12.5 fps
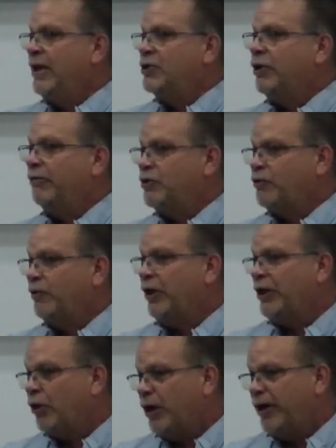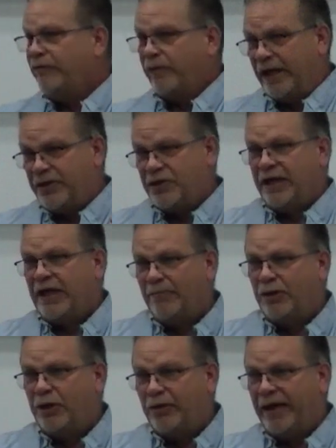So it was really hard for us to
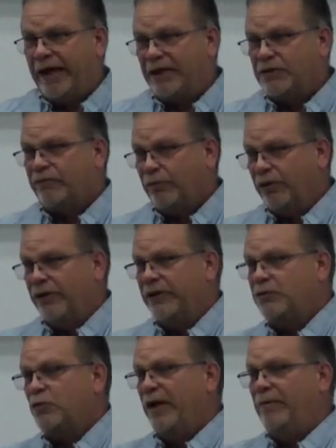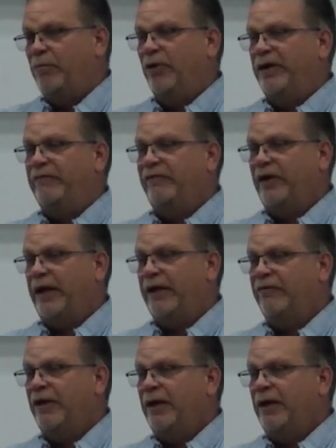come to you and ask for this 1.5.